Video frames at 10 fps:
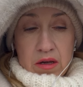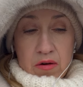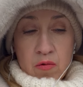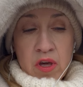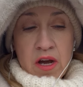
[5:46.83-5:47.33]

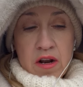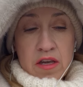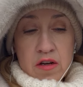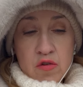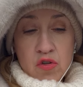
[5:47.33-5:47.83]
We are
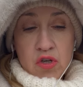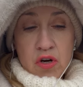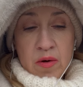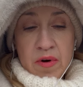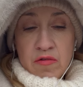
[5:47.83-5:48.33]
here to
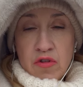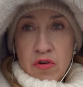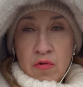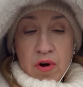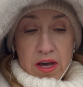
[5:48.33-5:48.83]
talk about
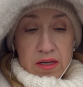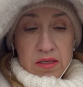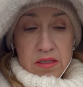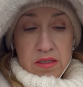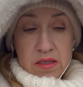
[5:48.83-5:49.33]
new
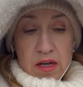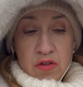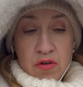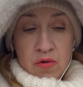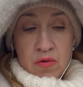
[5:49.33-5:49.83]
ways, a
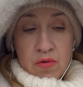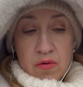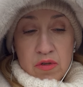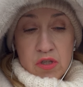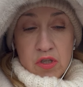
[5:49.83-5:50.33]
new
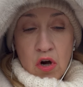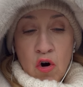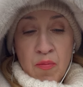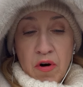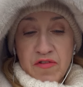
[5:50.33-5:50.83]

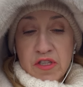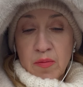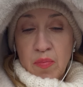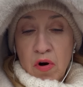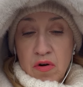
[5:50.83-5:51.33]
scope of
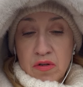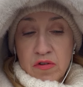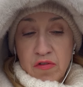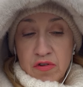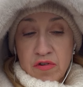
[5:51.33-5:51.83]
support
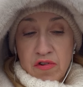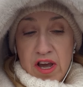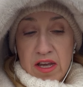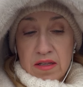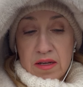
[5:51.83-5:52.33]
for
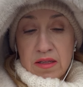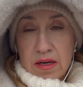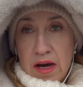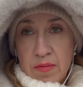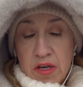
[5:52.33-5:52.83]
Ukraine in the
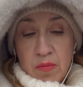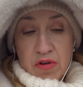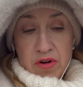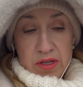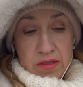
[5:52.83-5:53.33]
coming
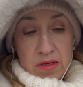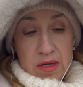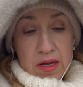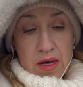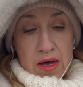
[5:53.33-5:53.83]
period.
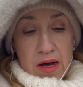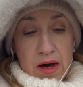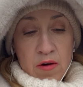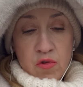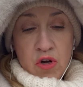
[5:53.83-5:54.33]

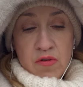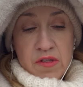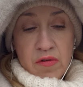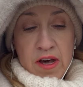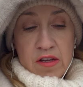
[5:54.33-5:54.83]
I would
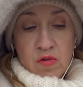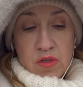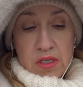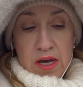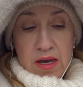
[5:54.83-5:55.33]
also like to
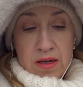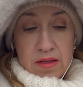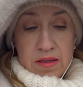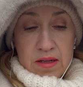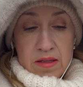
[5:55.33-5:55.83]
say
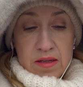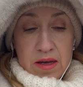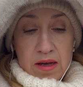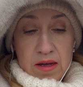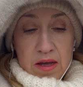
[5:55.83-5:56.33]
that
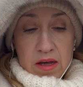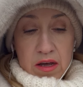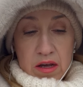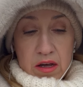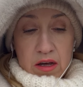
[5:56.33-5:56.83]
the
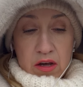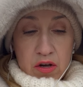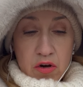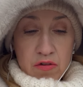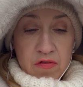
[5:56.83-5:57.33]

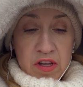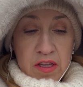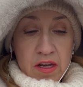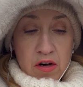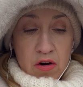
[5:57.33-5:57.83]

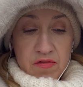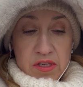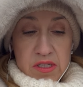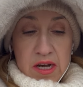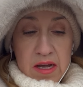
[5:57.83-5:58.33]
convening of
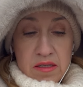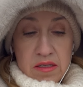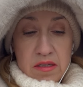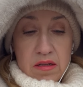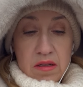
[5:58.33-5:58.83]
this
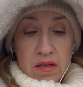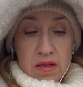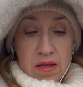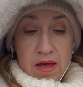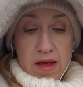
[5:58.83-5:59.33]
council
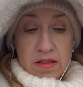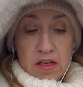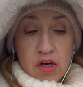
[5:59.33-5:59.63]
and the